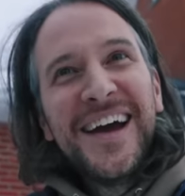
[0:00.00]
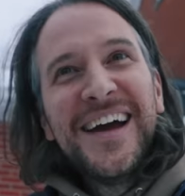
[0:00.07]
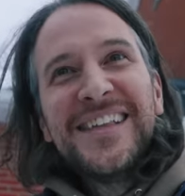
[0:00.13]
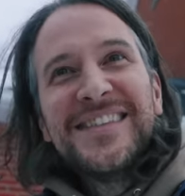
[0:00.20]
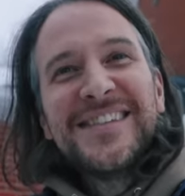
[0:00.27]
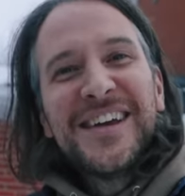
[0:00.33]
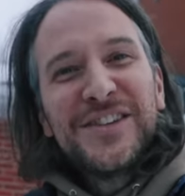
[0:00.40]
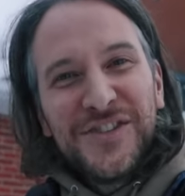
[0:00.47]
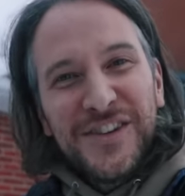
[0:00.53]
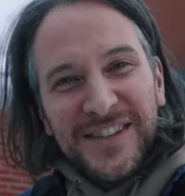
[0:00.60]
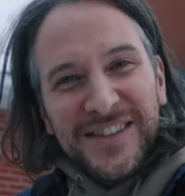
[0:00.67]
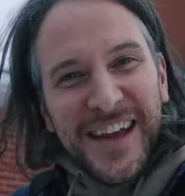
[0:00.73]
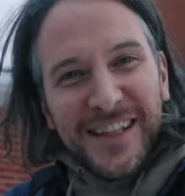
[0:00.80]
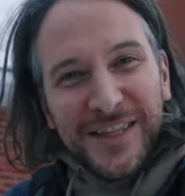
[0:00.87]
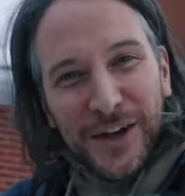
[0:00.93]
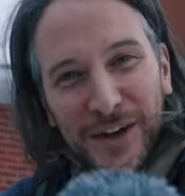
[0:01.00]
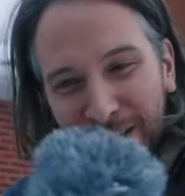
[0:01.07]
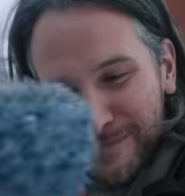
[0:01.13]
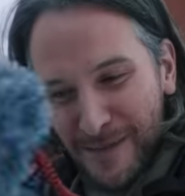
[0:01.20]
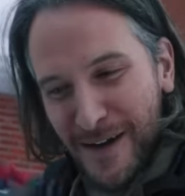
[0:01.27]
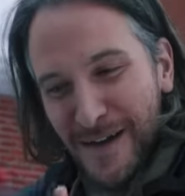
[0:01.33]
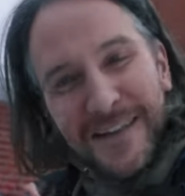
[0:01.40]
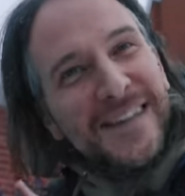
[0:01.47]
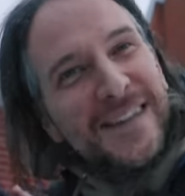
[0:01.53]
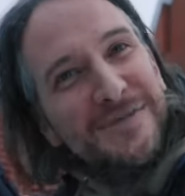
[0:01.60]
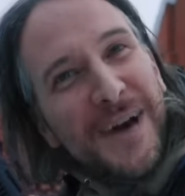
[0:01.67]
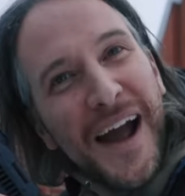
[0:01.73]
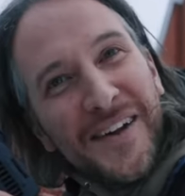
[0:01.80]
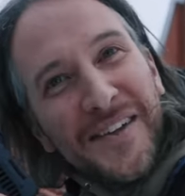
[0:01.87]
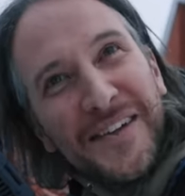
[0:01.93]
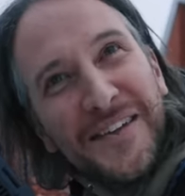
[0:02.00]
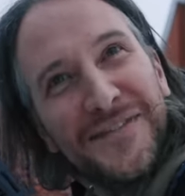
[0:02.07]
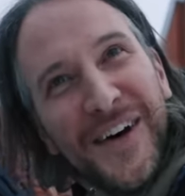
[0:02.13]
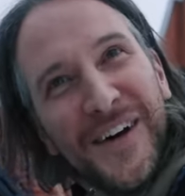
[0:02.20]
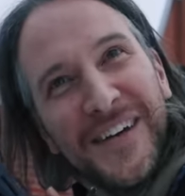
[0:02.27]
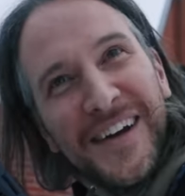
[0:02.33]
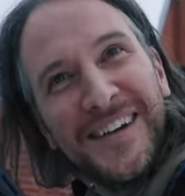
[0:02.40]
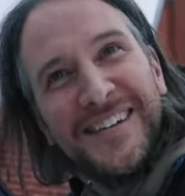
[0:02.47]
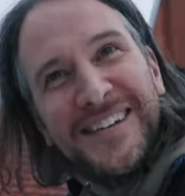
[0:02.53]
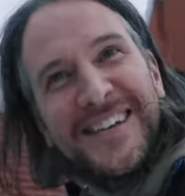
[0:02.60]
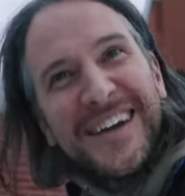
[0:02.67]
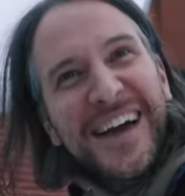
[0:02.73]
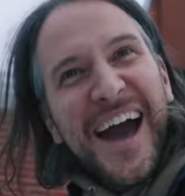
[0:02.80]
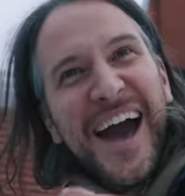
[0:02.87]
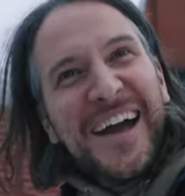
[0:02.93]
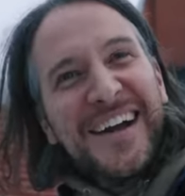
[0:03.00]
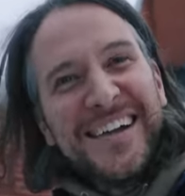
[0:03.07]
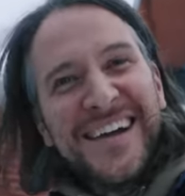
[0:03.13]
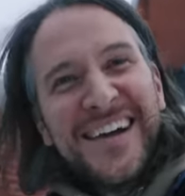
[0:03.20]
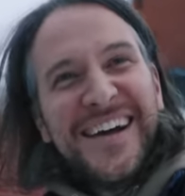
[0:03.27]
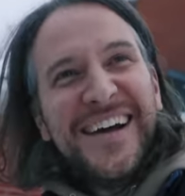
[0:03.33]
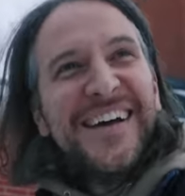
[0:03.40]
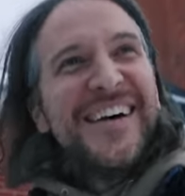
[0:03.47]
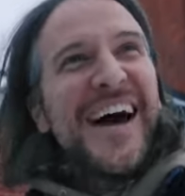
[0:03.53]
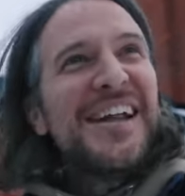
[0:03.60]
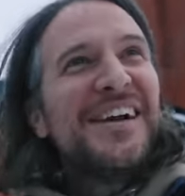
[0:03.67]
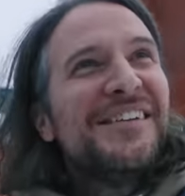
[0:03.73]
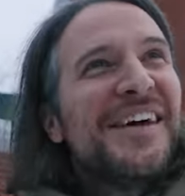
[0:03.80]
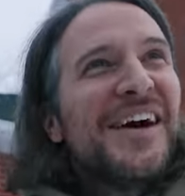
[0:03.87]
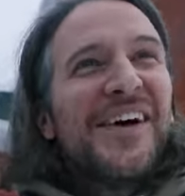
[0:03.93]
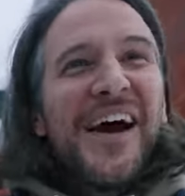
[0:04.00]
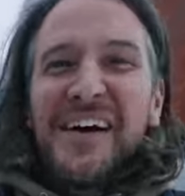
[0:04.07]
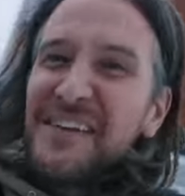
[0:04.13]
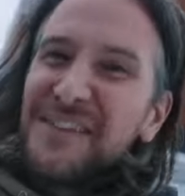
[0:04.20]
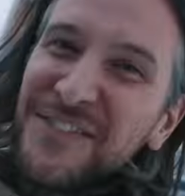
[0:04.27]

To just then look at my inspiring photos. Like I don't know how I